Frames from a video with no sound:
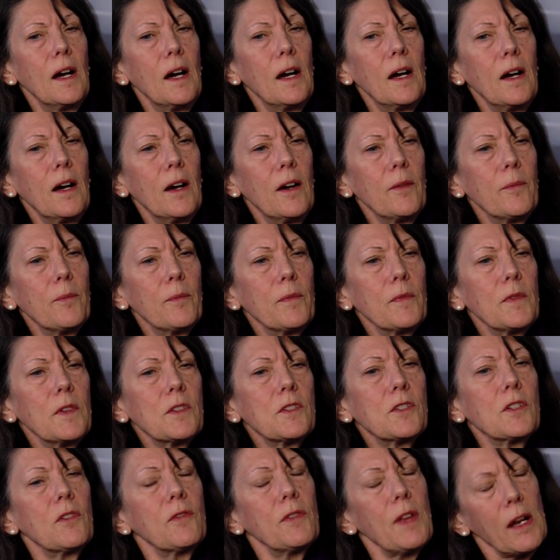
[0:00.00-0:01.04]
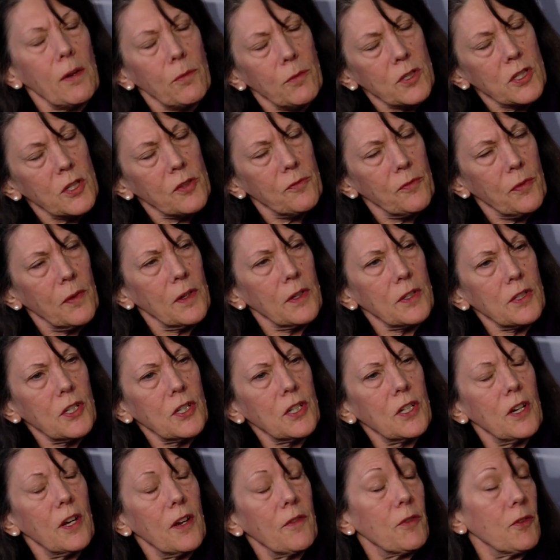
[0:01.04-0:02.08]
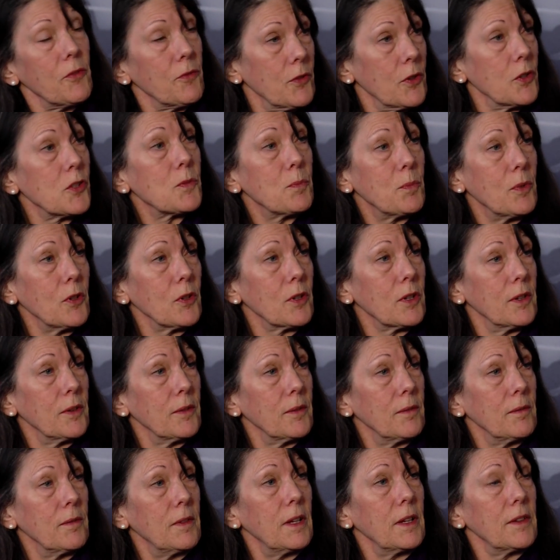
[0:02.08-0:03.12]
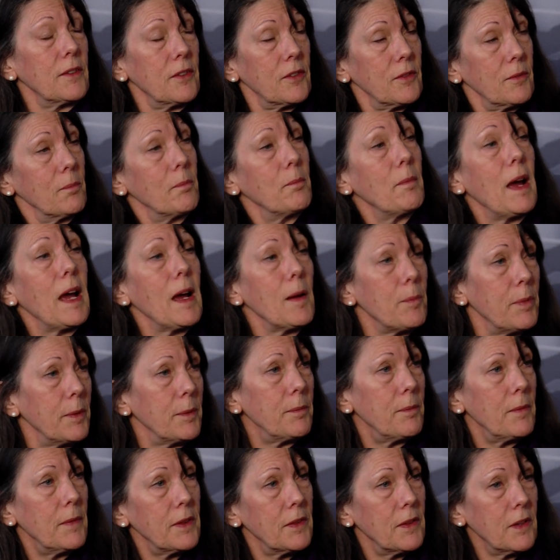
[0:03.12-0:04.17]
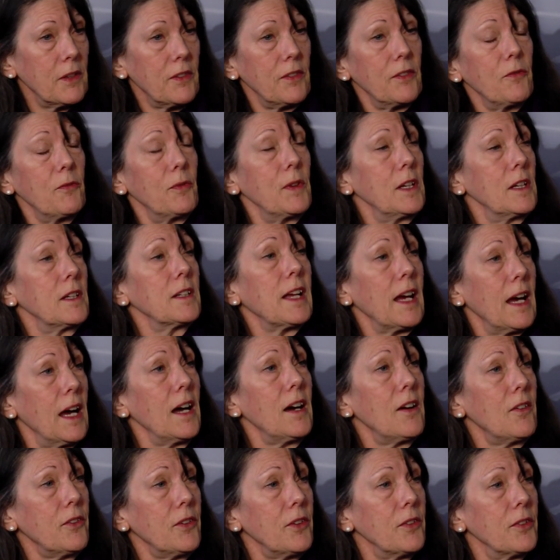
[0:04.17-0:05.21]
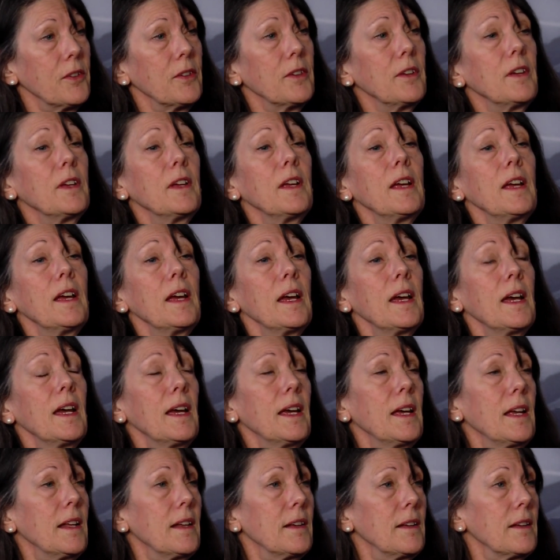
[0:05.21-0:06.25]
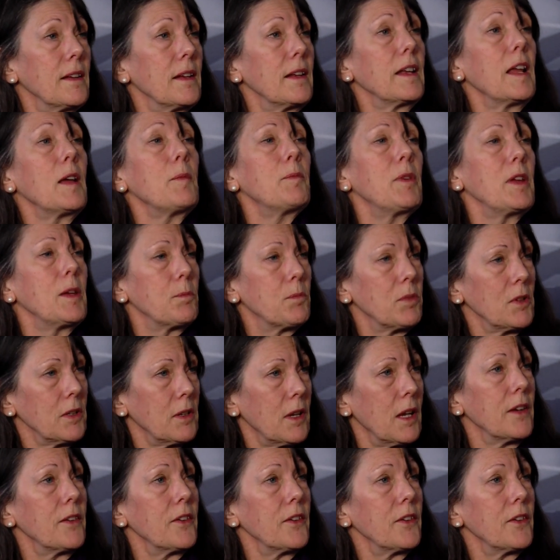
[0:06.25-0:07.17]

Um, so that was the function of the first book. Let's map it, this field out and let people